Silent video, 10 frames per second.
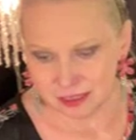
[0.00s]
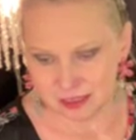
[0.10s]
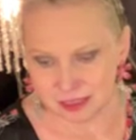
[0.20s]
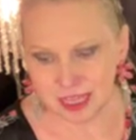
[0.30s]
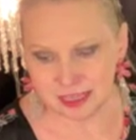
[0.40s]

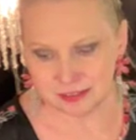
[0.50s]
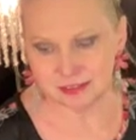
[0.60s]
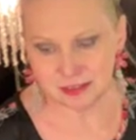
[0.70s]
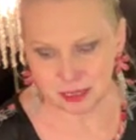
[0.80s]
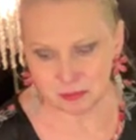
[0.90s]
Lazy
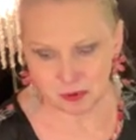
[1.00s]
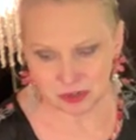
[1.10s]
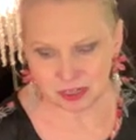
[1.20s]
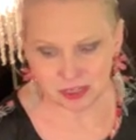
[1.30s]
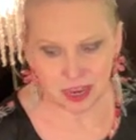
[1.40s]
Sunday
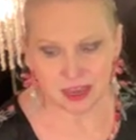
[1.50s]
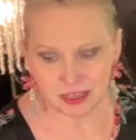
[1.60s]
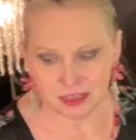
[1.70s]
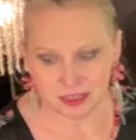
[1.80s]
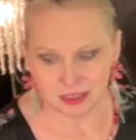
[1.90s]
Morning, yeah,
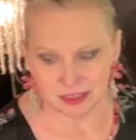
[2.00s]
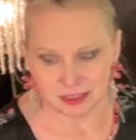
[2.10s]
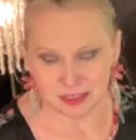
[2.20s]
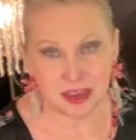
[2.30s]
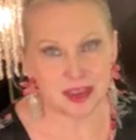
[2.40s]

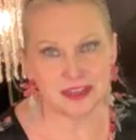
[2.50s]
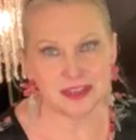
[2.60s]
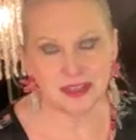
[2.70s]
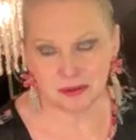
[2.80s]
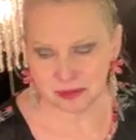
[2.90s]
I
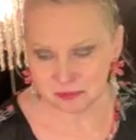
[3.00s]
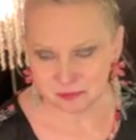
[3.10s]
like that one.